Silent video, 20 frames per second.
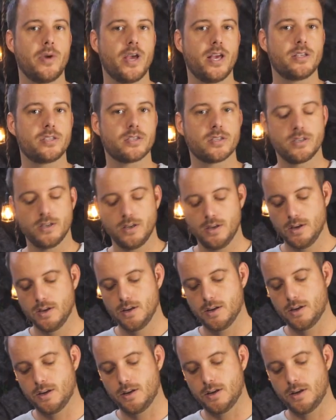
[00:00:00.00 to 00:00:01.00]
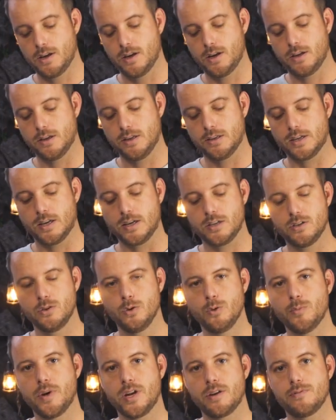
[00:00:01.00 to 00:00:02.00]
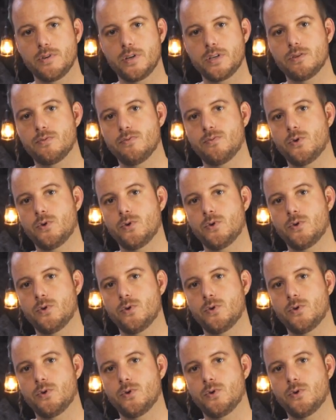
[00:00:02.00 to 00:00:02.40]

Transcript: masks, and this has two benefits.